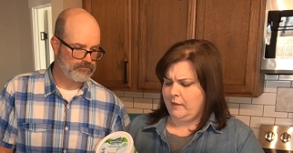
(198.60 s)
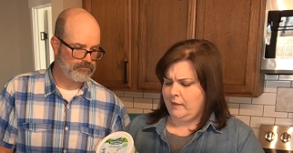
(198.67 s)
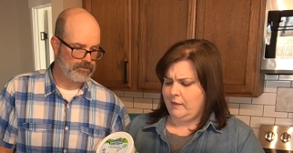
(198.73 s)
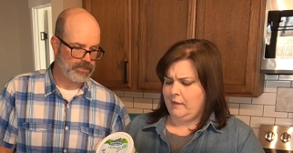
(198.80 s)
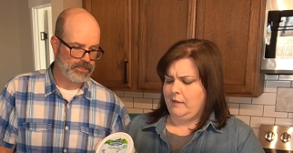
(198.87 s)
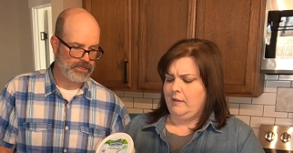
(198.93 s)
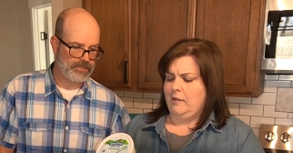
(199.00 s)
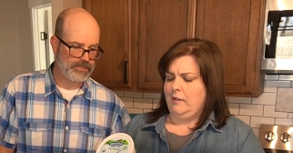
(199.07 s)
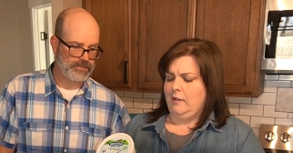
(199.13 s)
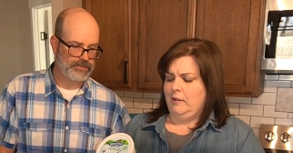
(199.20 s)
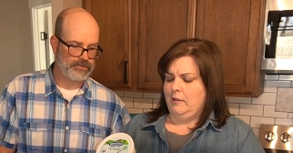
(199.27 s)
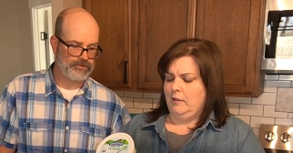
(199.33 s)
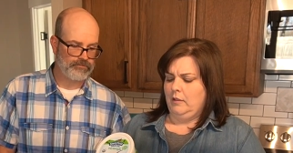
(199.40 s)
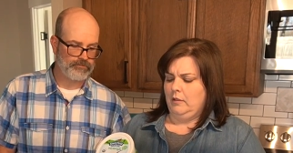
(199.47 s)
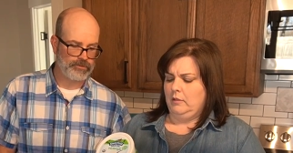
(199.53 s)

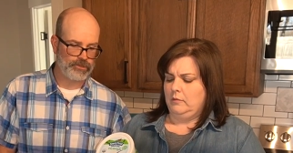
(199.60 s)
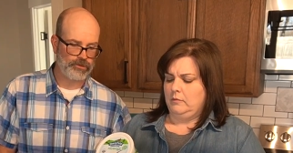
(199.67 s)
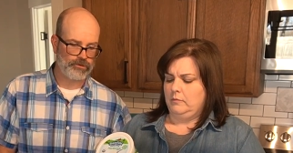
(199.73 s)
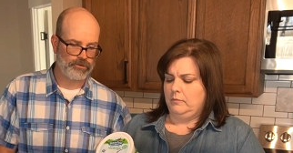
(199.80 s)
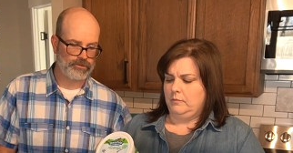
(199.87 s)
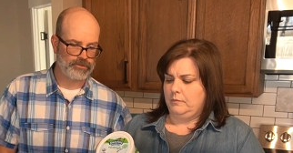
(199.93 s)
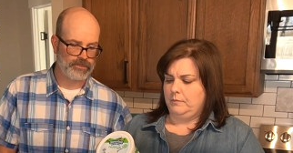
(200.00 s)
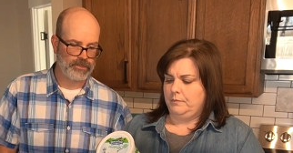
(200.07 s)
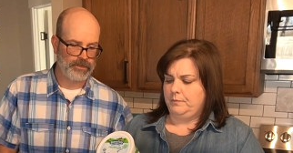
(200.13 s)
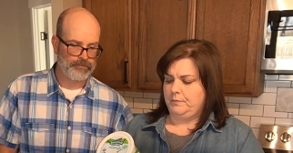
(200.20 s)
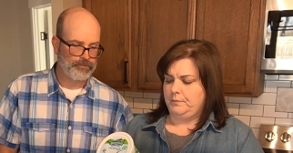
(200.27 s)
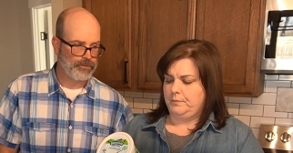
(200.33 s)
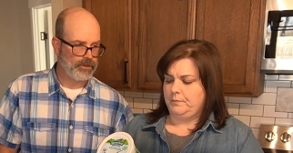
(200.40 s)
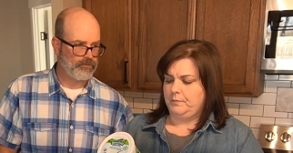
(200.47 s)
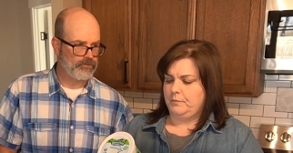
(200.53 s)
Speaker 1: plain yogurt.
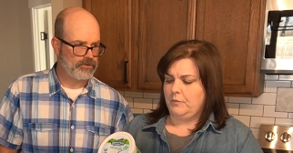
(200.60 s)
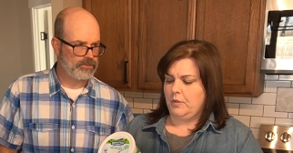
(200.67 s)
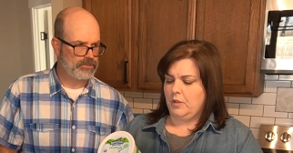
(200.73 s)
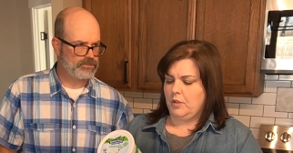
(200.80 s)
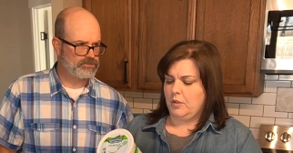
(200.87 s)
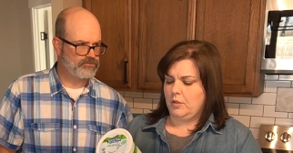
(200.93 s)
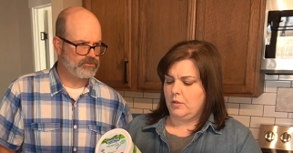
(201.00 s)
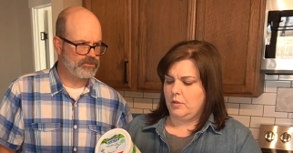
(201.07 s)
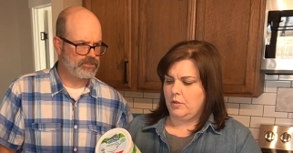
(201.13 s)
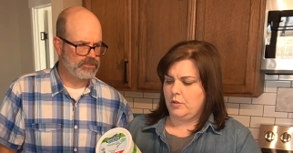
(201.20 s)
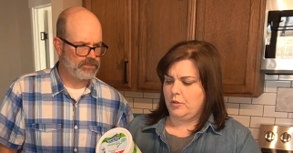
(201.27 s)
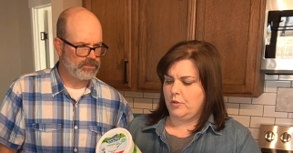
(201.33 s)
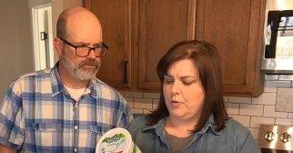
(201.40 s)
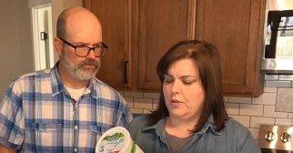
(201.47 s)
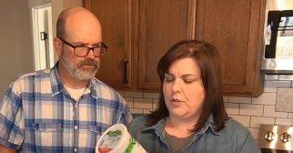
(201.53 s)
What are you use for
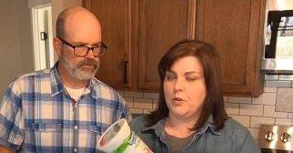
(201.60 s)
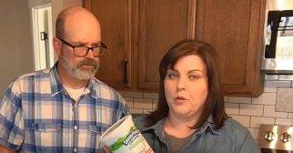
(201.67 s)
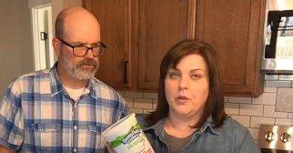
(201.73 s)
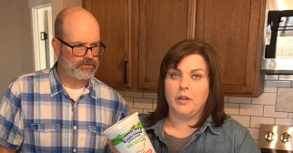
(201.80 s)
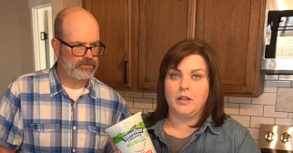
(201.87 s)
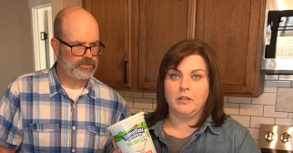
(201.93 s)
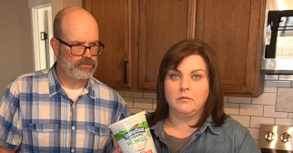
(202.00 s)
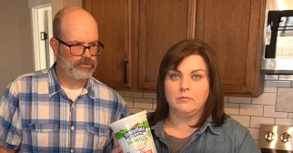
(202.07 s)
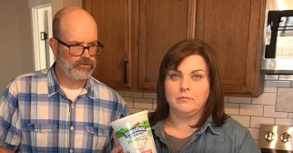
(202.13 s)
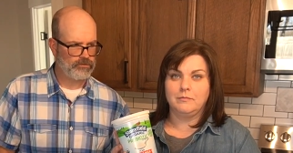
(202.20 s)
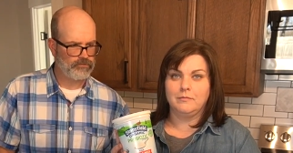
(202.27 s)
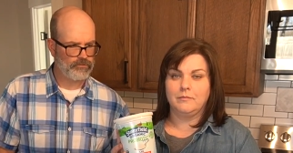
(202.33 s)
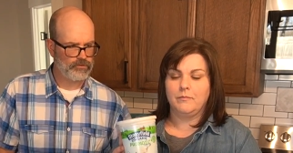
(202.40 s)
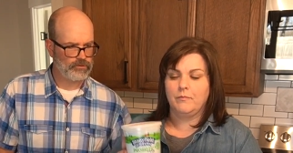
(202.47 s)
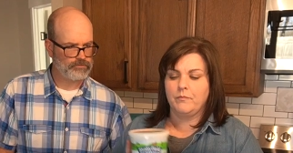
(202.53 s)
true story
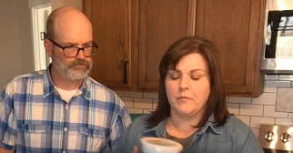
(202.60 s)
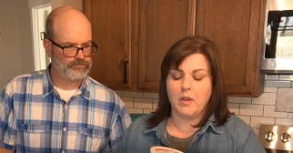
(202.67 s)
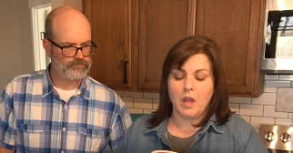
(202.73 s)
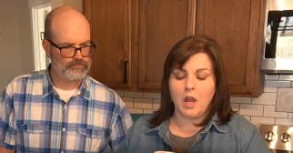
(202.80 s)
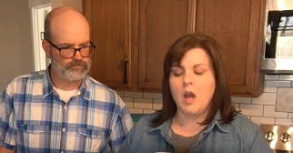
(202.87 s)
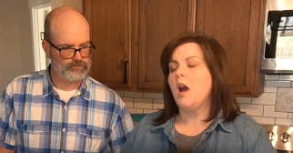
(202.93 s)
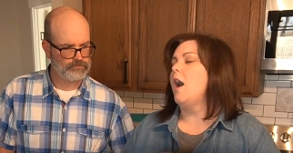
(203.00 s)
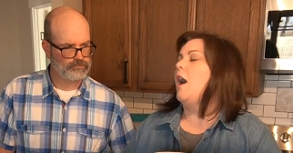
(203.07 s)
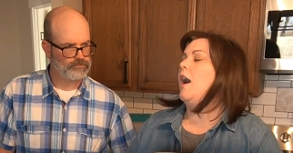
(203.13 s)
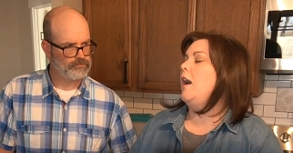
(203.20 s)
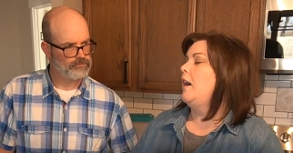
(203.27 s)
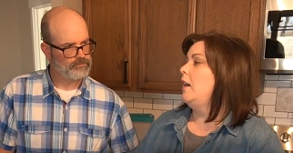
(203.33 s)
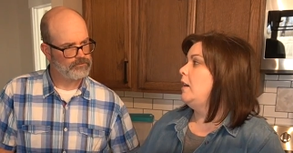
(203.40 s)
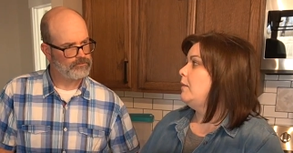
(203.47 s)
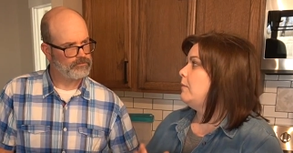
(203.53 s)
yogurt for? Um,
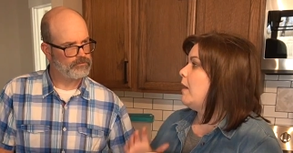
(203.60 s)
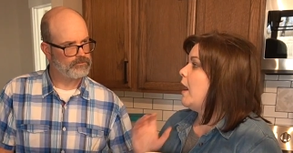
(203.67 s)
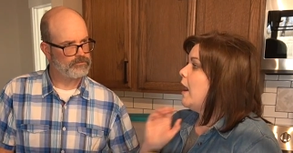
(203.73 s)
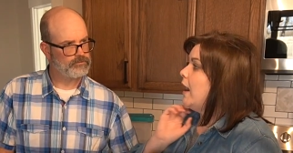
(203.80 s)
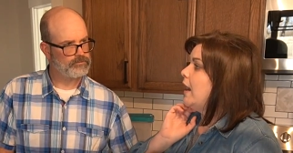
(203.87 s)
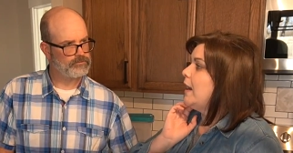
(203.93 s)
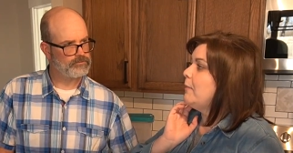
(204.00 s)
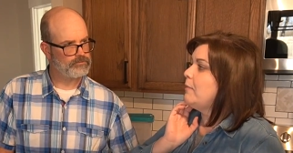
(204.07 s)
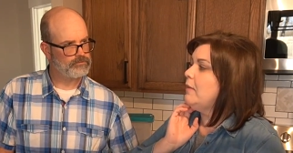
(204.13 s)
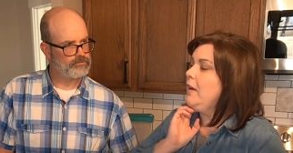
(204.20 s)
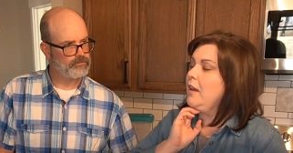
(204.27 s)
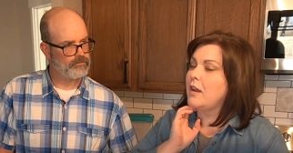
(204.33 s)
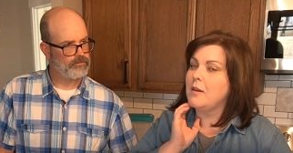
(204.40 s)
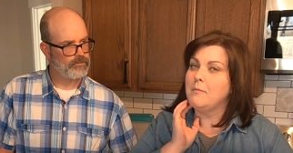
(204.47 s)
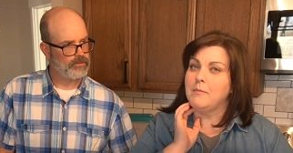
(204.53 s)
Speaker 2: I
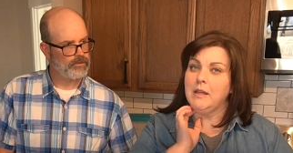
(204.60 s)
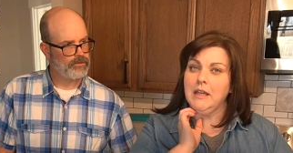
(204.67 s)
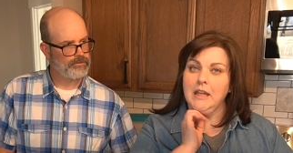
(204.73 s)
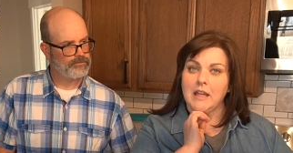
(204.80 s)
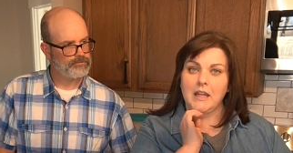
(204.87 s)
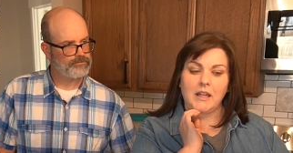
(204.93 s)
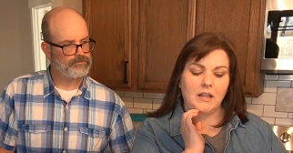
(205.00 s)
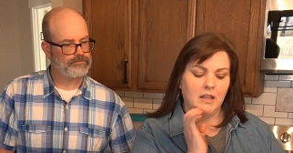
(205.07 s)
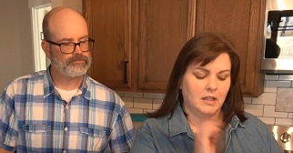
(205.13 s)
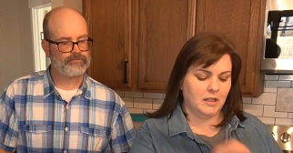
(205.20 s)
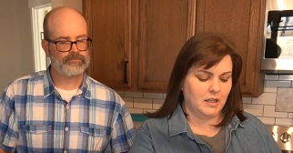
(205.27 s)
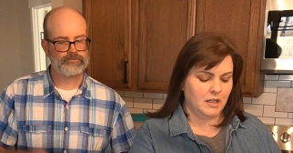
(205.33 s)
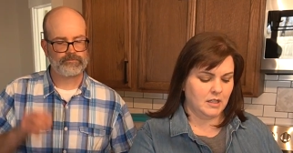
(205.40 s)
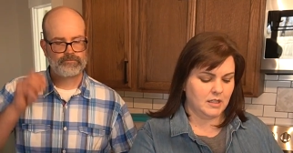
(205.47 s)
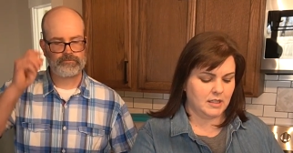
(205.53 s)
plan on
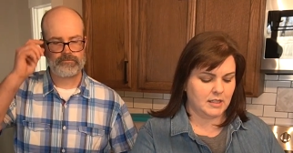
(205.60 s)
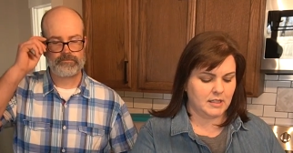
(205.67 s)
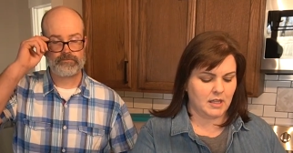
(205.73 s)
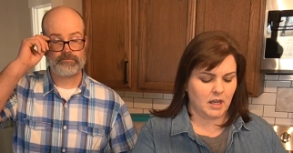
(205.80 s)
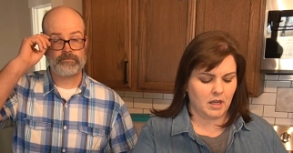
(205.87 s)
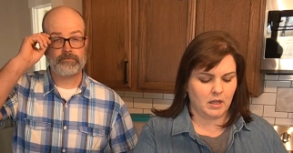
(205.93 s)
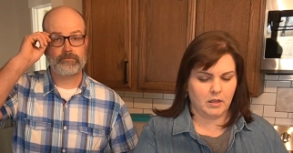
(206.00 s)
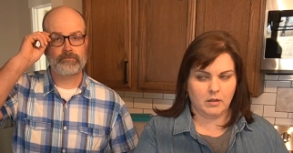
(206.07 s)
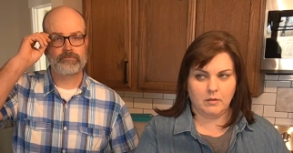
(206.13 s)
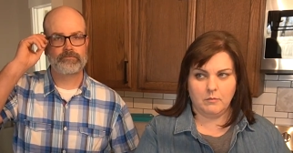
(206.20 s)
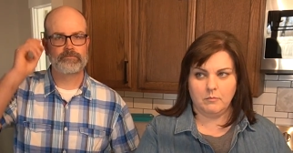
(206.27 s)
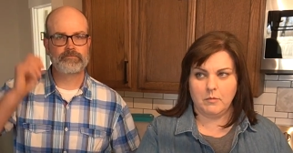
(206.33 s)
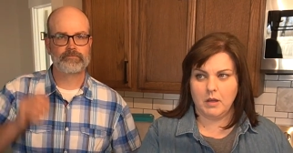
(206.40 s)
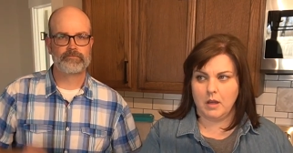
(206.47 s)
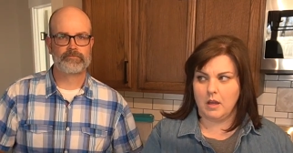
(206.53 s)
making
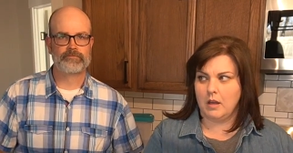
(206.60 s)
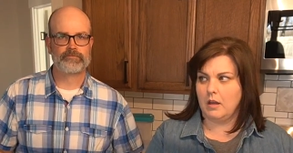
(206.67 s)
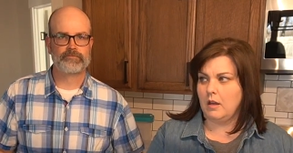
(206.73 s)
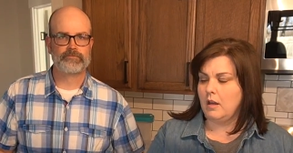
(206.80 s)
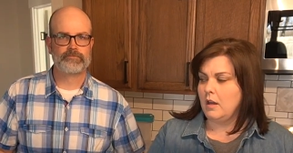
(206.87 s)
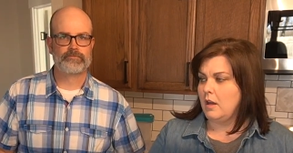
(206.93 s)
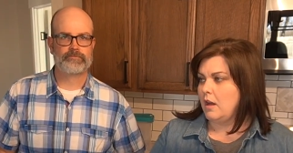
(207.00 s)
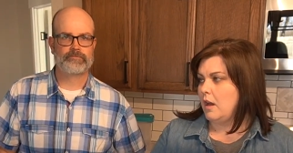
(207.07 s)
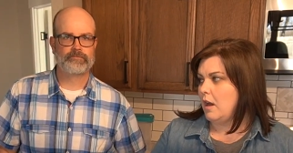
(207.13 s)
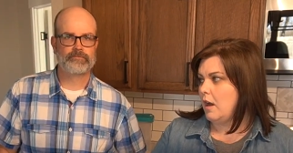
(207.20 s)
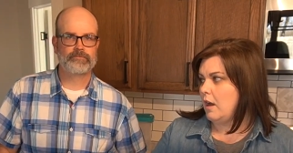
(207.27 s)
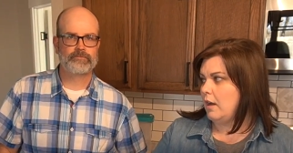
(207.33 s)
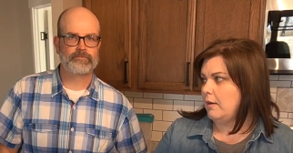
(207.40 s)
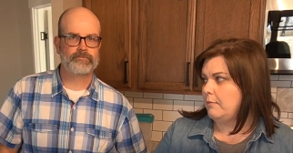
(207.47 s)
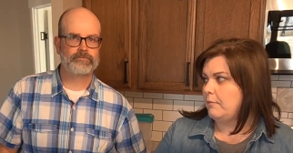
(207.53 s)
some
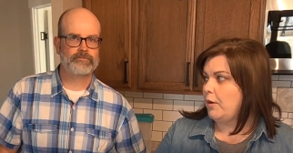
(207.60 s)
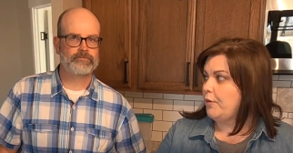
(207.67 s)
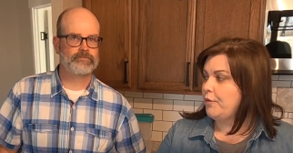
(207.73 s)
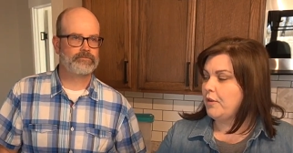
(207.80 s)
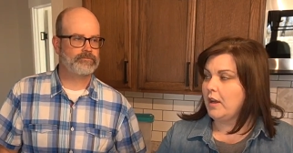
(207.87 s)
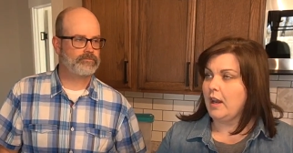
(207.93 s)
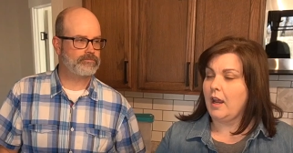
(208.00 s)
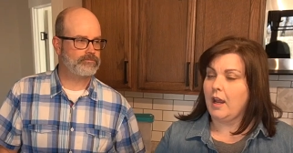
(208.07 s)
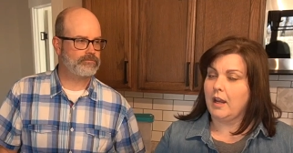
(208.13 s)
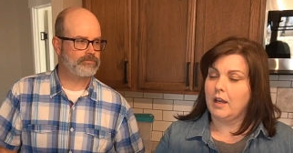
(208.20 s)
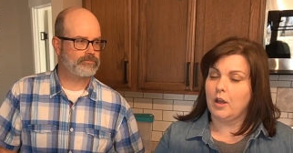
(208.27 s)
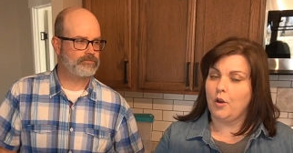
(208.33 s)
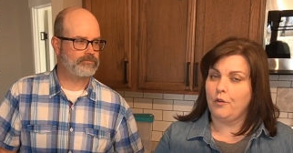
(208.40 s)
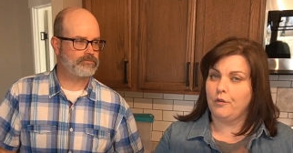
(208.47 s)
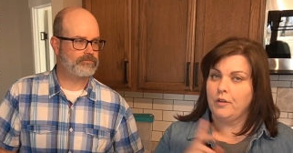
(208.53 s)
um, overnight
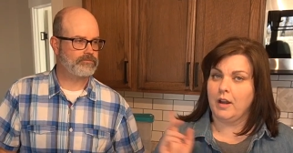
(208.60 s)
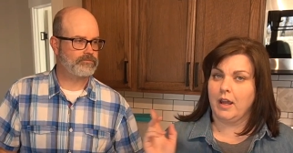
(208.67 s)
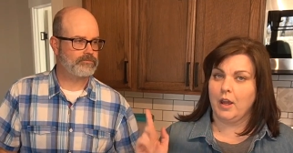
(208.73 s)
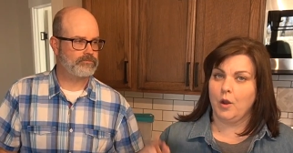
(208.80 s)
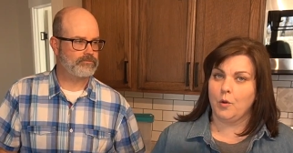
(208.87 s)
overnight